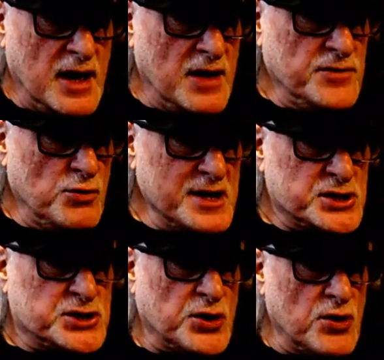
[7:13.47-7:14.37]
and the
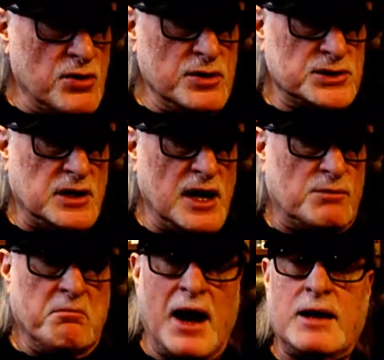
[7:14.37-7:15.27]
rich turds
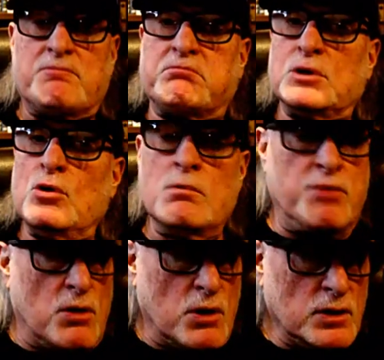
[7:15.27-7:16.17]
like Mike
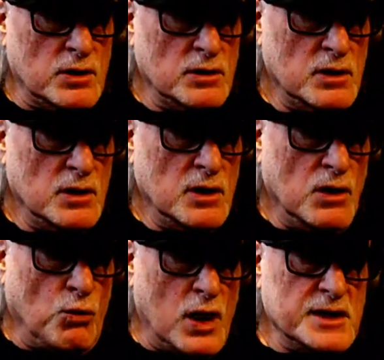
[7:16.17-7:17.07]
Bloomberg
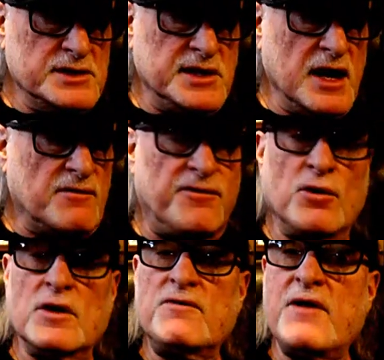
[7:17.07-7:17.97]
want to take
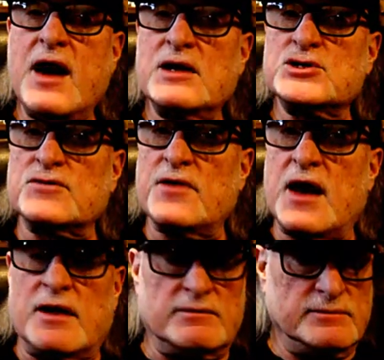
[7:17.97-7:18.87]
full advantage of
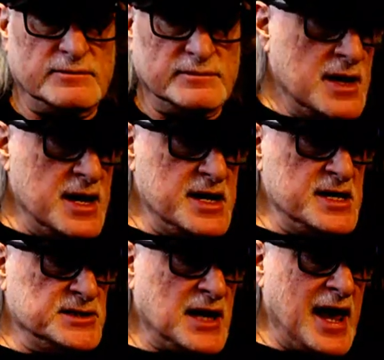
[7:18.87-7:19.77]
that. It
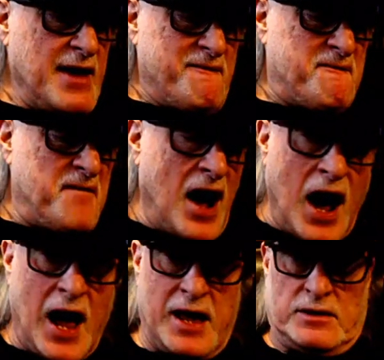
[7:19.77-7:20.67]
is
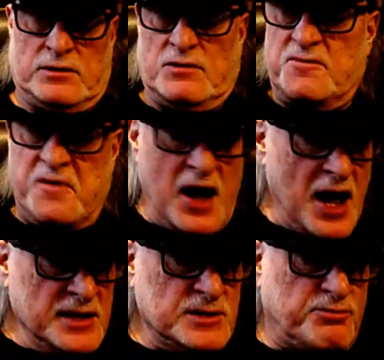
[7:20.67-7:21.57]
fine,
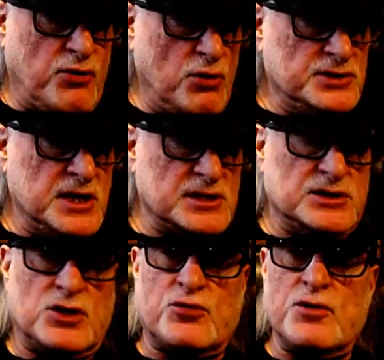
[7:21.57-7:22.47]
fine to
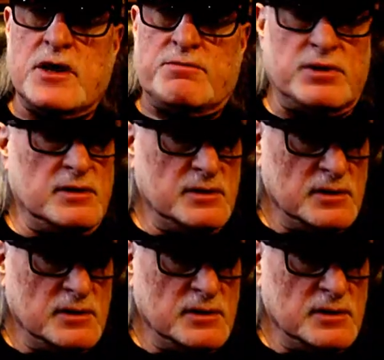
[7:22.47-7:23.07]
protest the creep